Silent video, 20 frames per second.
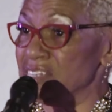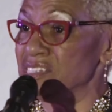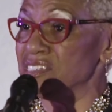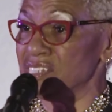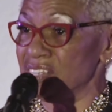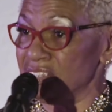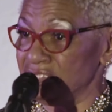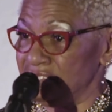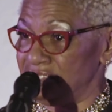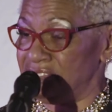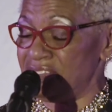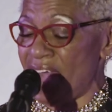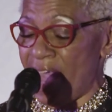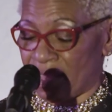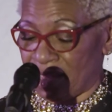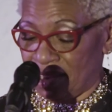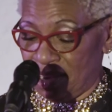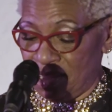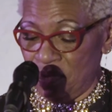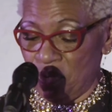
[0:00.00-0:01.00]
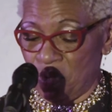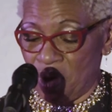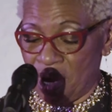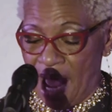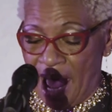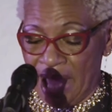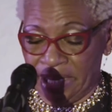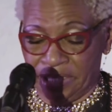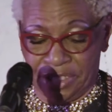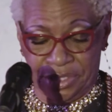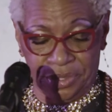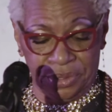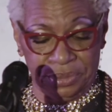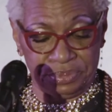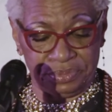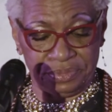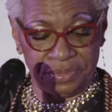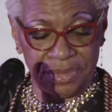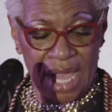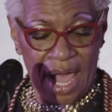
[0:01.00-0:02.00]
is exactly what I do.
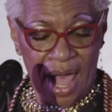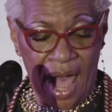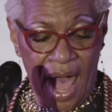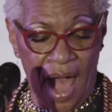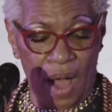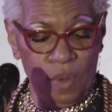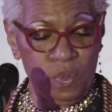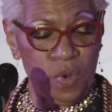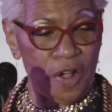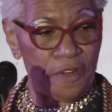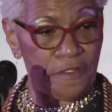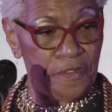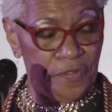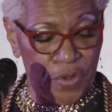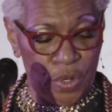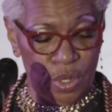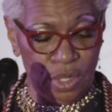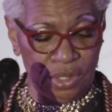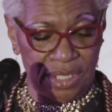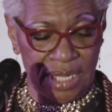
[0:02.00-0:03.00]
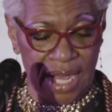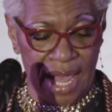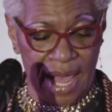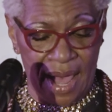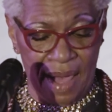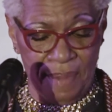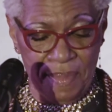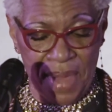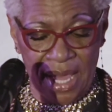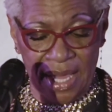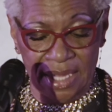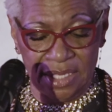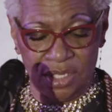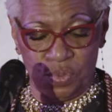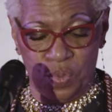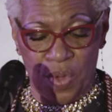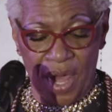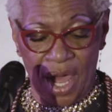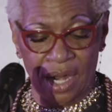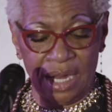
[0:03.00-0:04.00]
I work full-time as
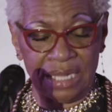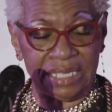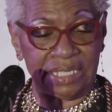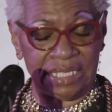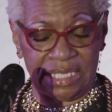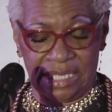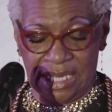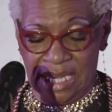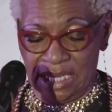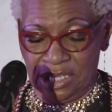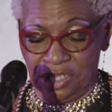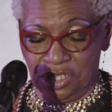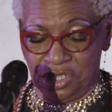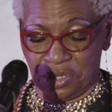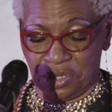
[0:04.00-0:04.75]
well as attend